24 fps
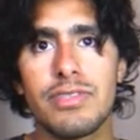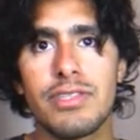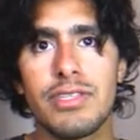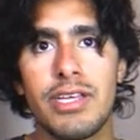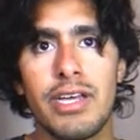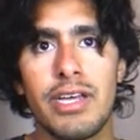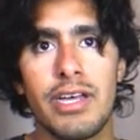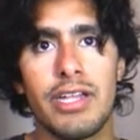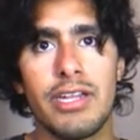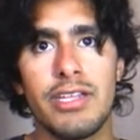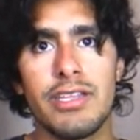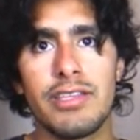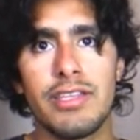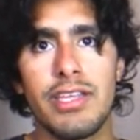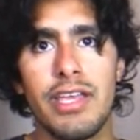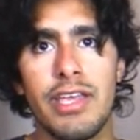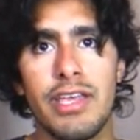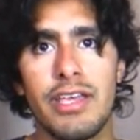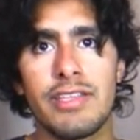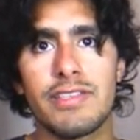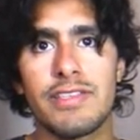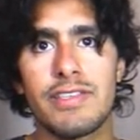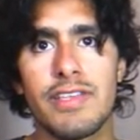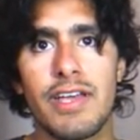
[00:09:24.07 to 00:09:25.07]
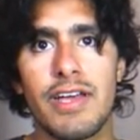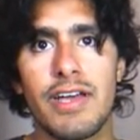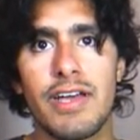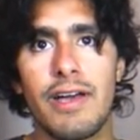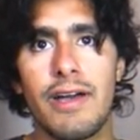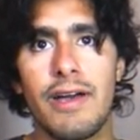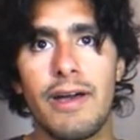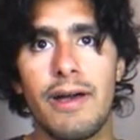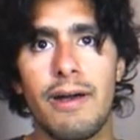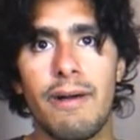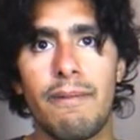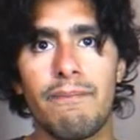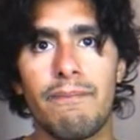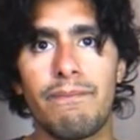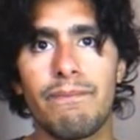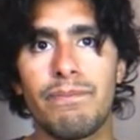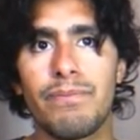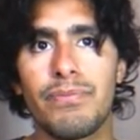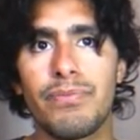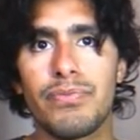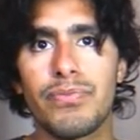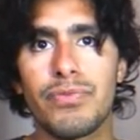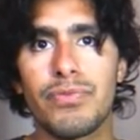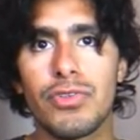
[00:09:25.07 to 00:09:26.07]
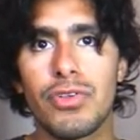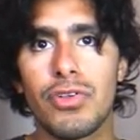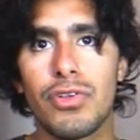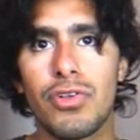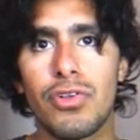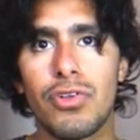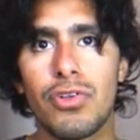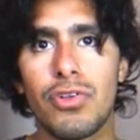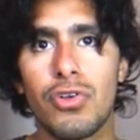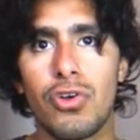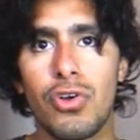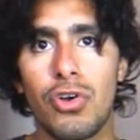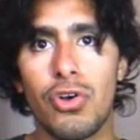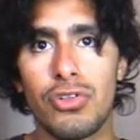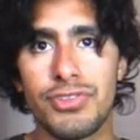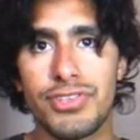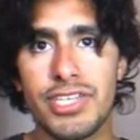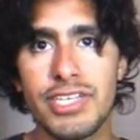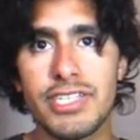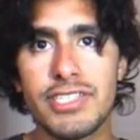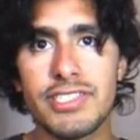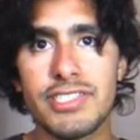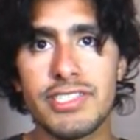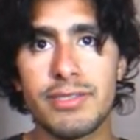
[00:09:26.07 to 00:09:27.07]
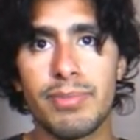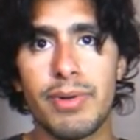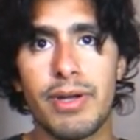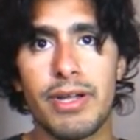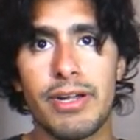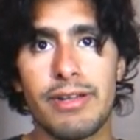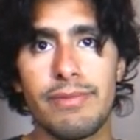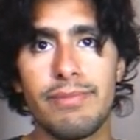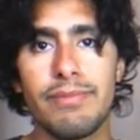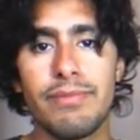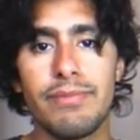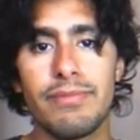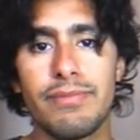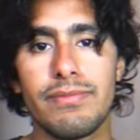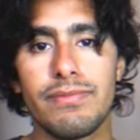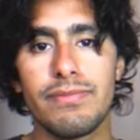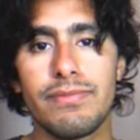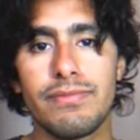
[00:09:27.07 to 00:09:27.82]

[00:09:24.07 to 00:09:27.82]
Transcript: that it takes a context param,